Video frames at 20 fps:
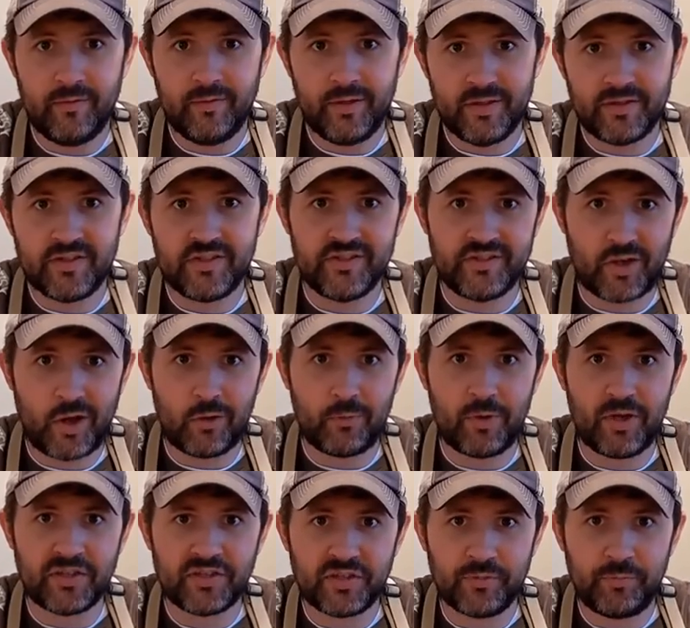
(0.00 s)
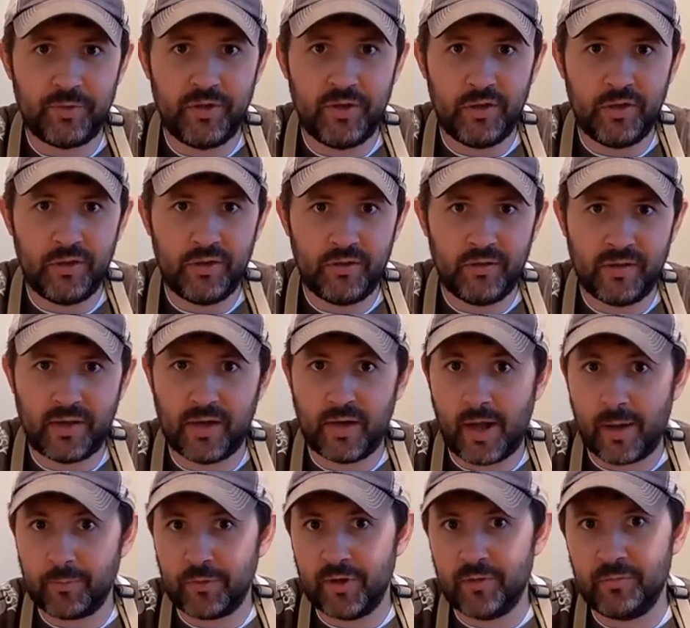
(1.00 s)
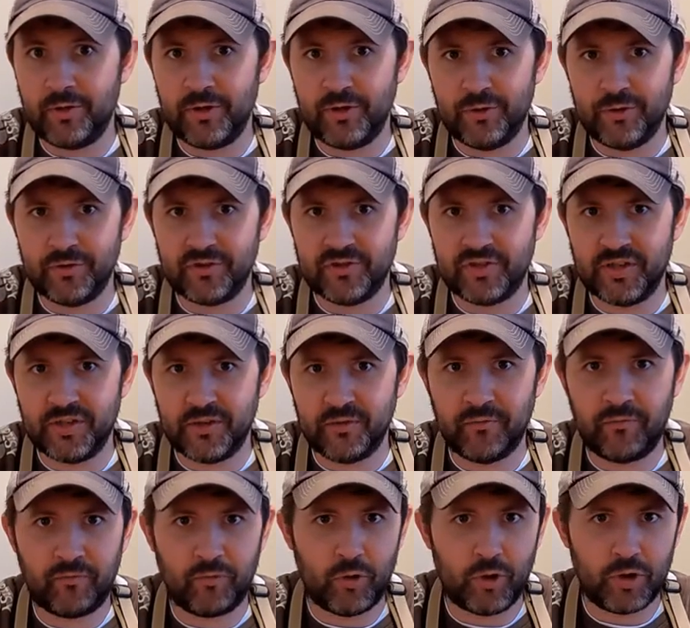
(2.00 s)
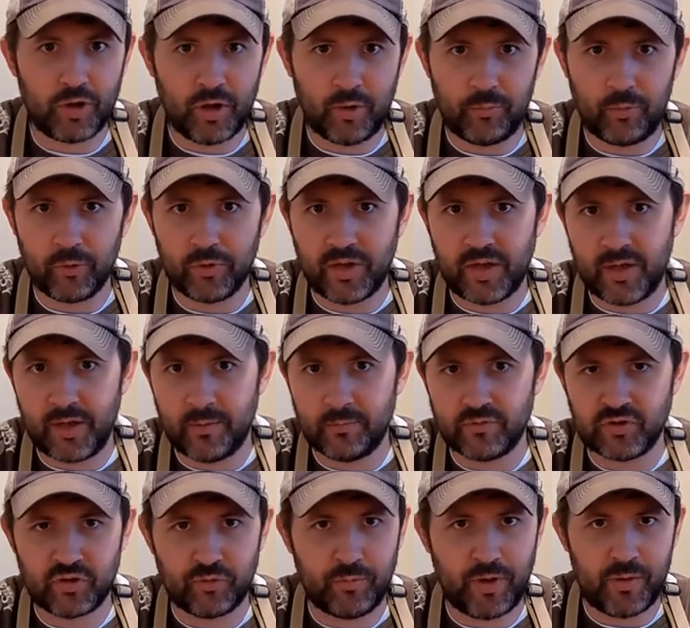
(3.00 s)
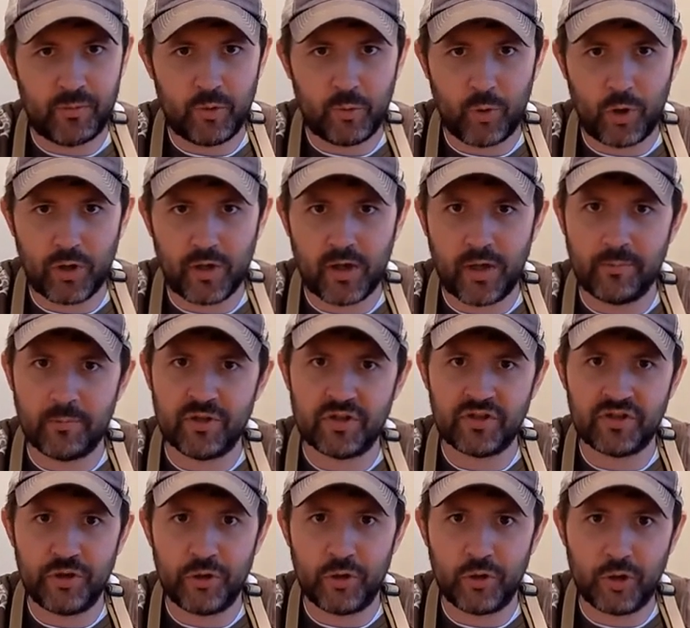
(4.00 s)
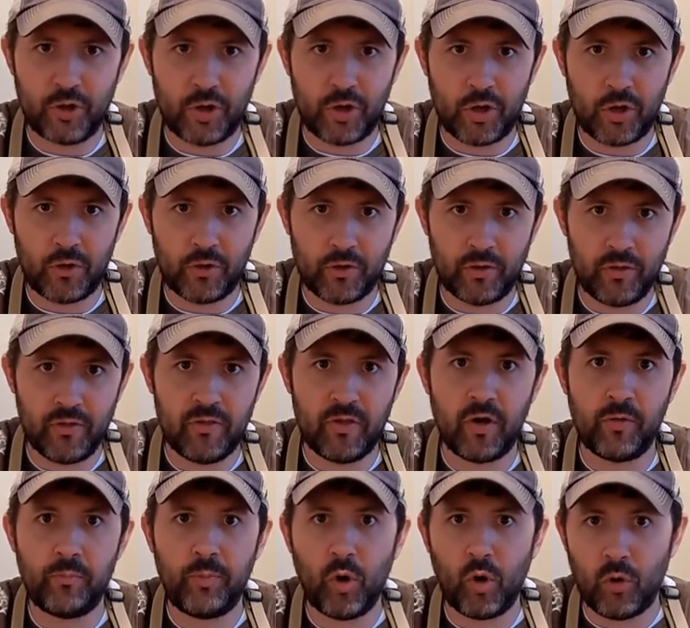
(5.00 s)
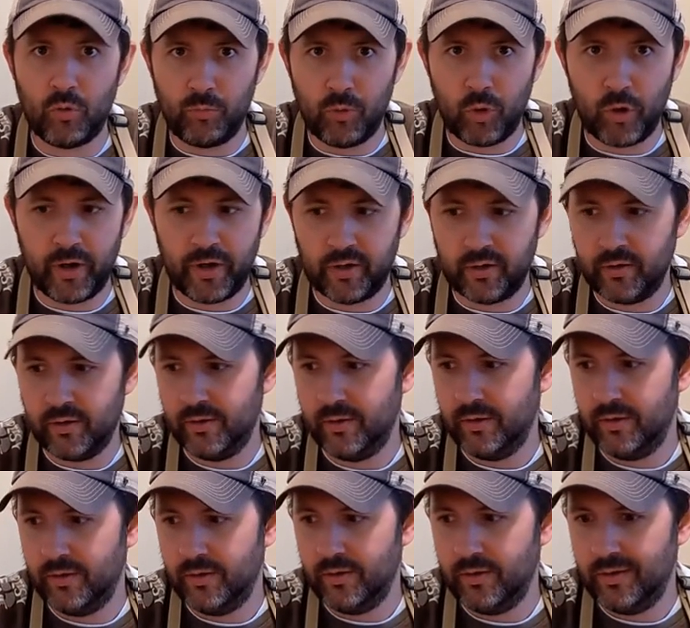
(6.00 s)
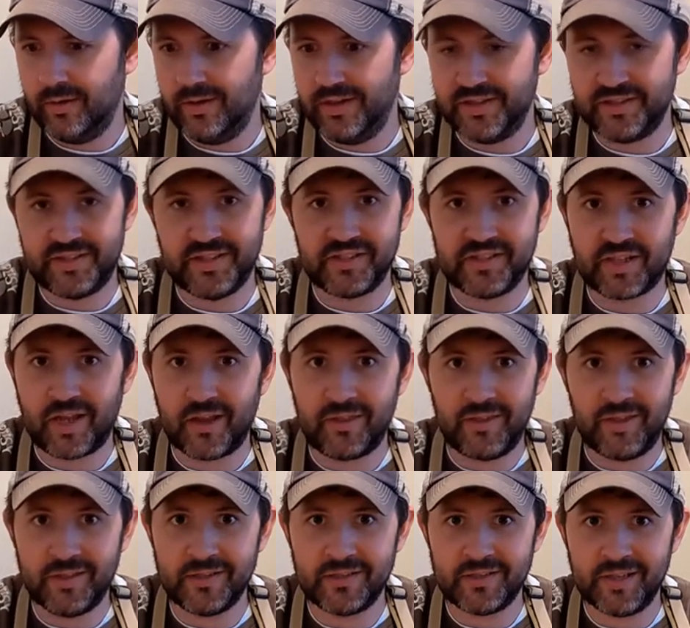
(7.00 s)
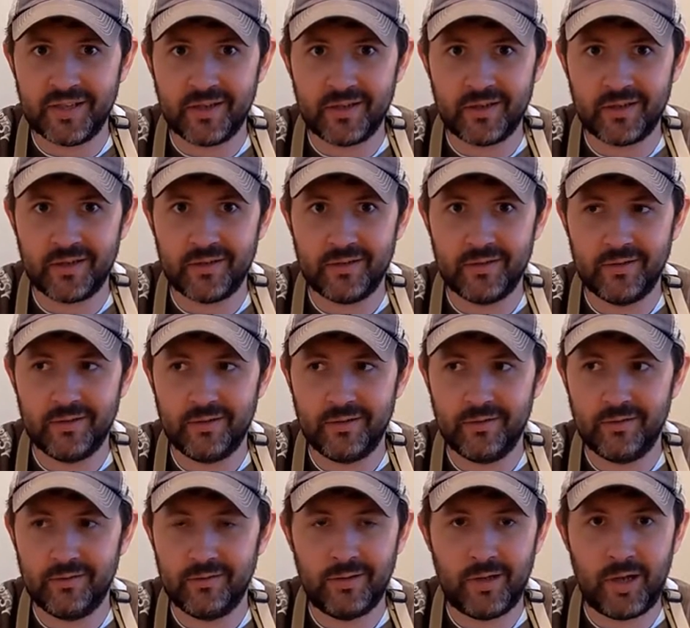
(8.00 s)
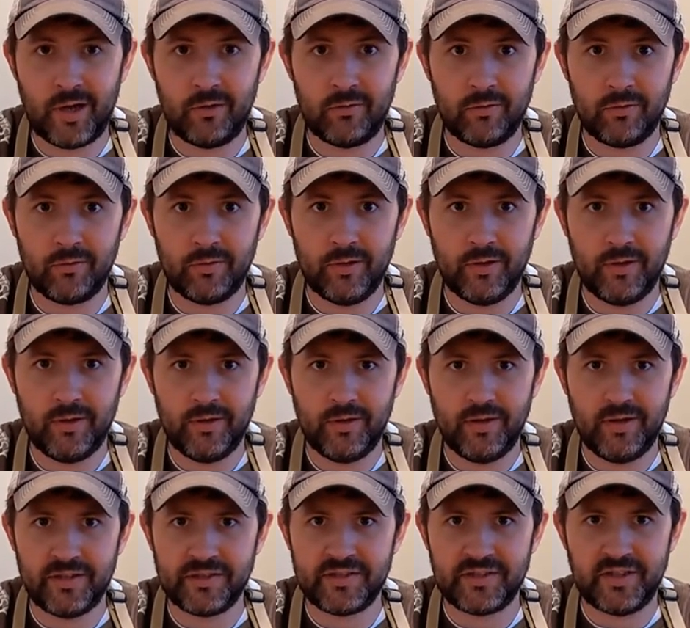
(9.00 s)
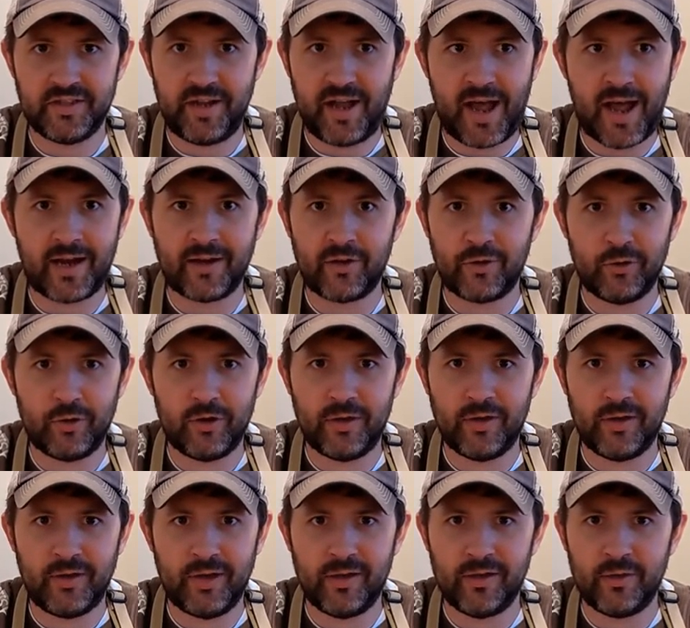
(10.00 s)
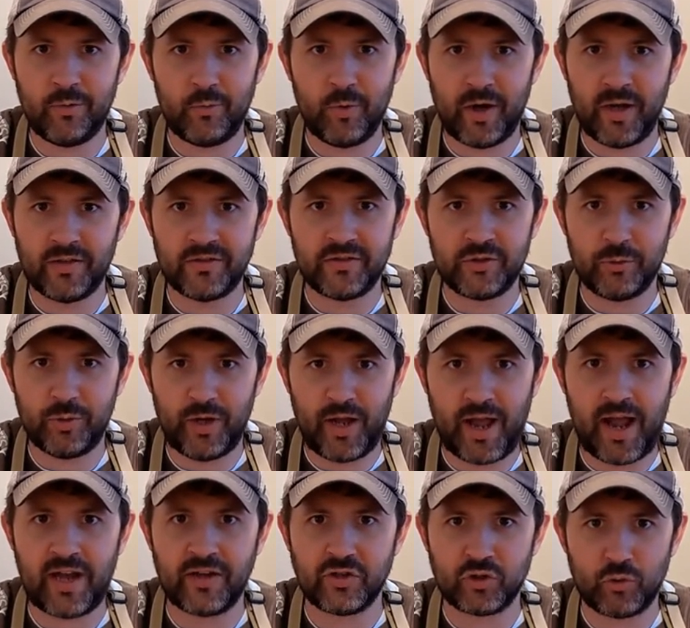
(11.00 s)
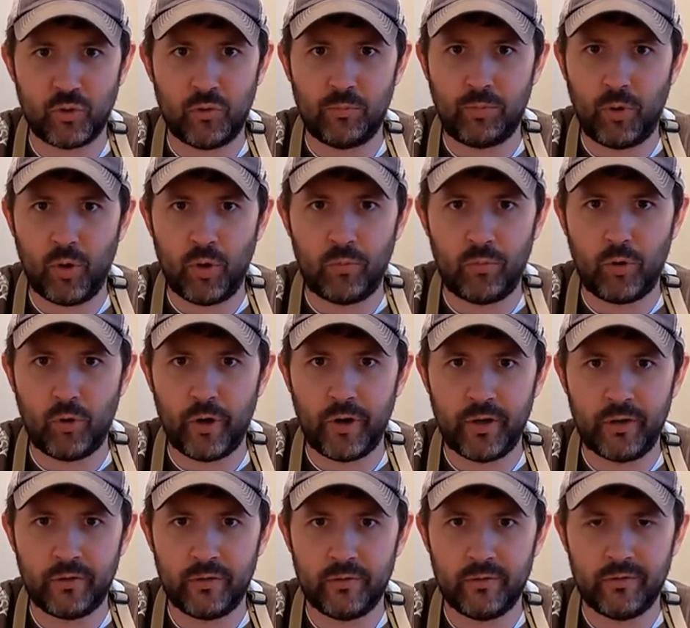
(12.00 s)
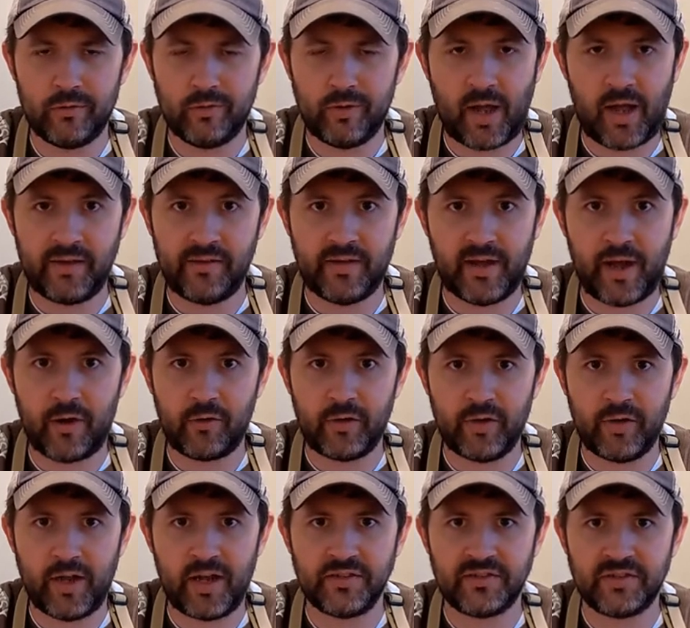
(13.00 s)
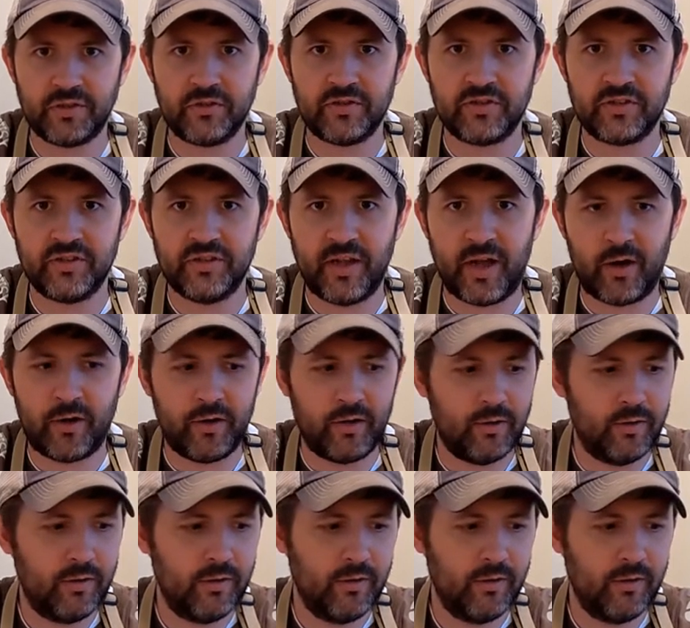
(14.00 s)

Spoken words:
This is our recipe that I'm going to be using for a couple games, or maybe one game this year, called the po' boy. Is this authentic? No. Is it accurate in any way to an actual po' boy? I doubt it. I seriously doubt it.